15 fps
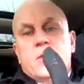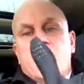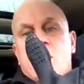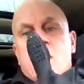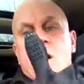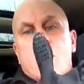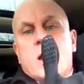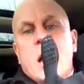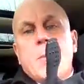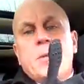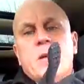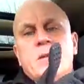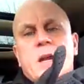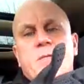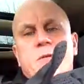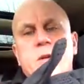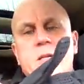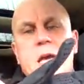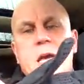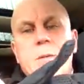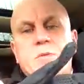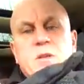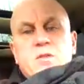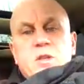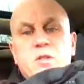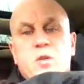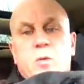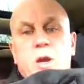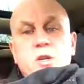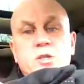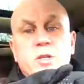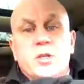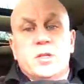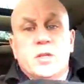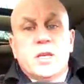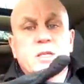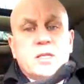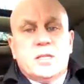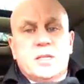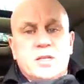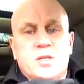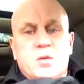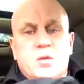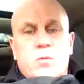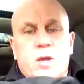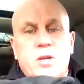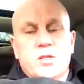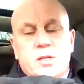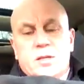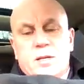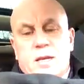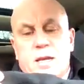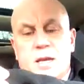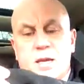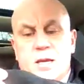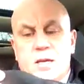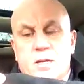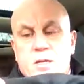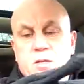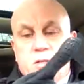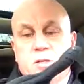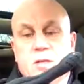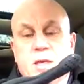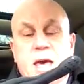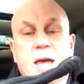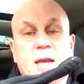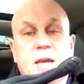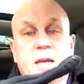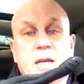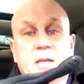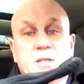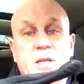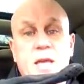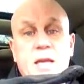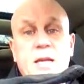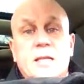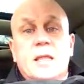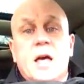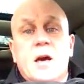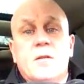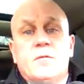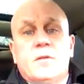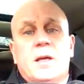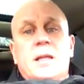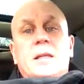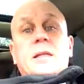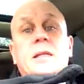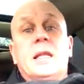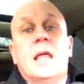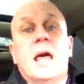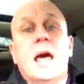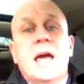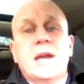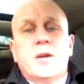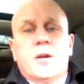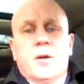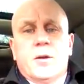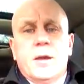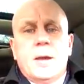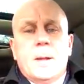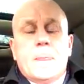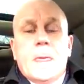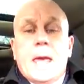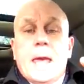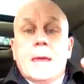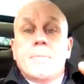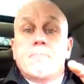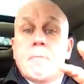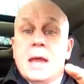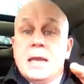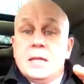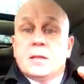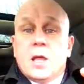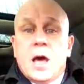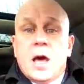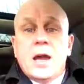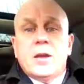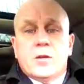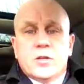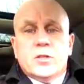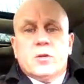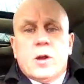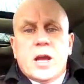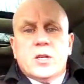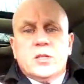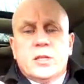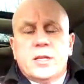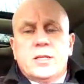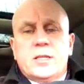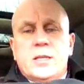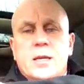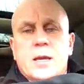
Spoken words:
there are a couple of different types of situations. This situation is that it is a glove liner. And many liners are actually